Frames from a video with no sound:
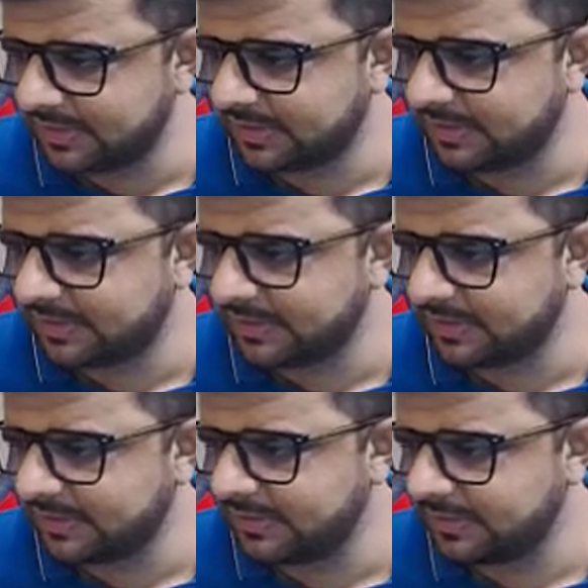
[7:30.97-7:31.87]

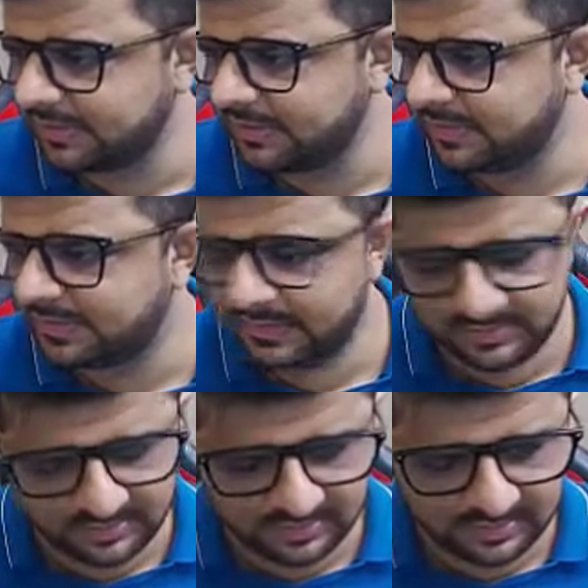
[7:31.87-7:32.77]
Nobody speaks.